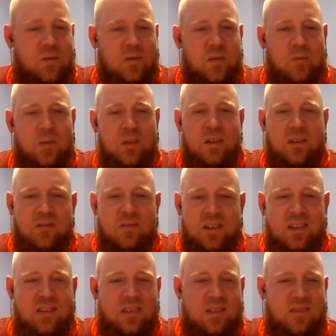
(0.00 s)
we think
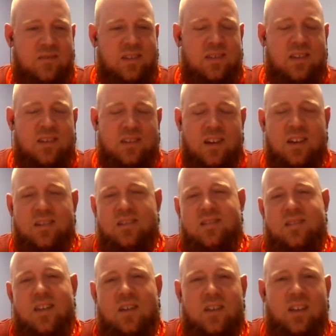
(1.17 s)
we see changes
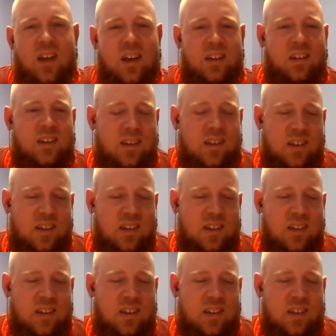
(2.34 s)
that we like.